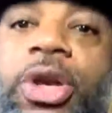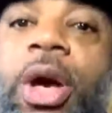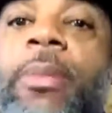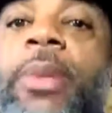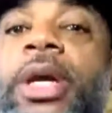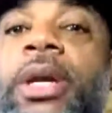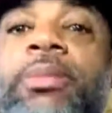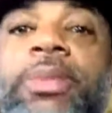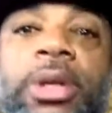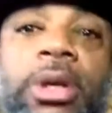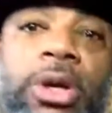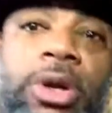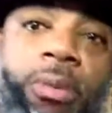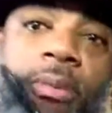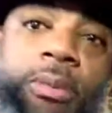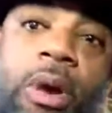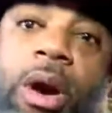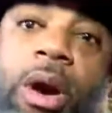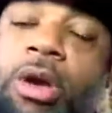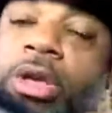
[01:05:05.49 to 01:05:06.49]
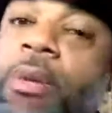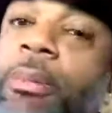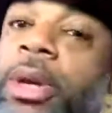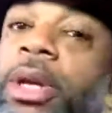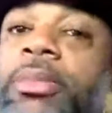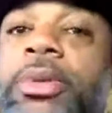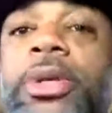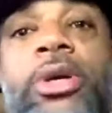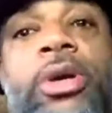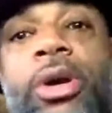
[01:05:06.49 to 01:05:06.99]
Y'all better be here tomorrow. Y'all
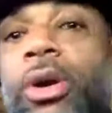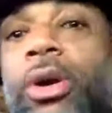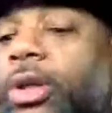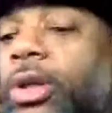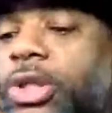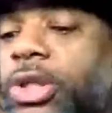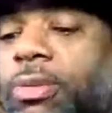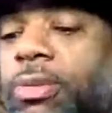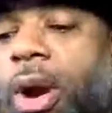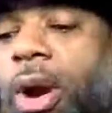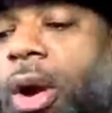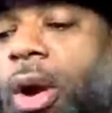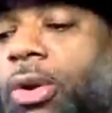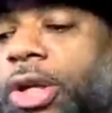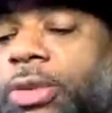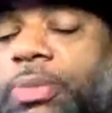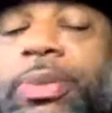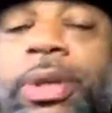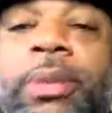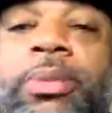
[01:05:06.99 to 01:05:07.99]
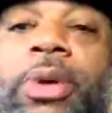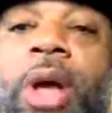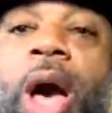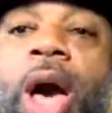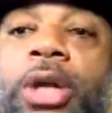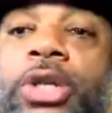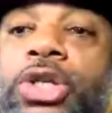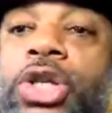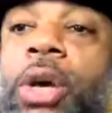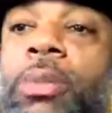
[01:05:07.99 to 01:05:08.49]
better be here early tomorrow, because
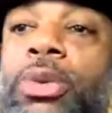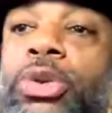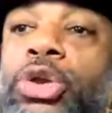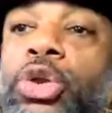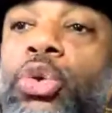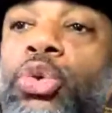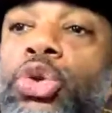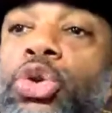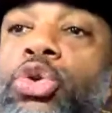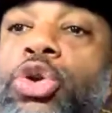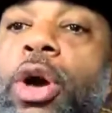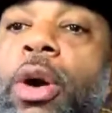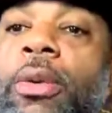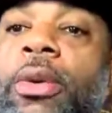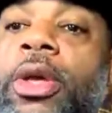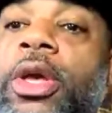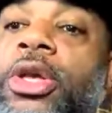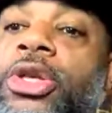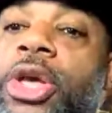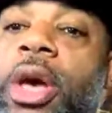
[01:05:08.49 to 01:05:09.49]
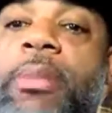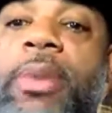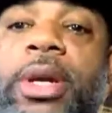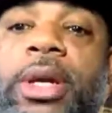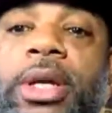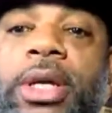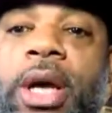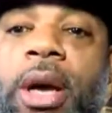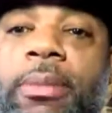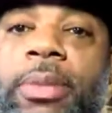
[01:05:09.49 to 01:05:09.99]
God is coming through. You know, y'all
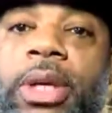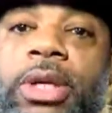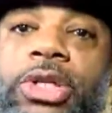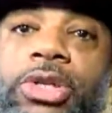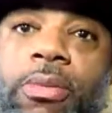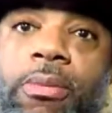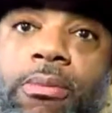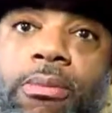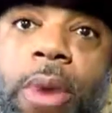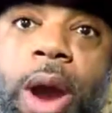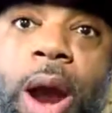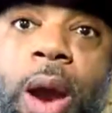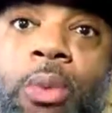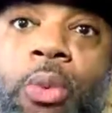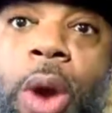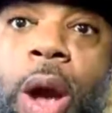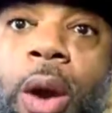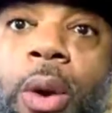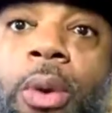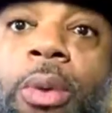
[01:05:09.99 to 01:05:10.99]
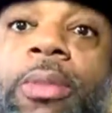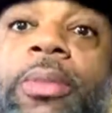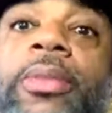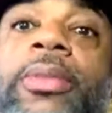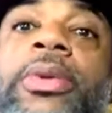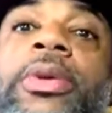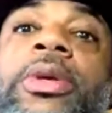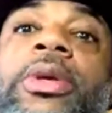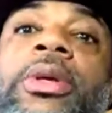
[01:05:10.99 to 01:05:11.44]
better come in tomorrow.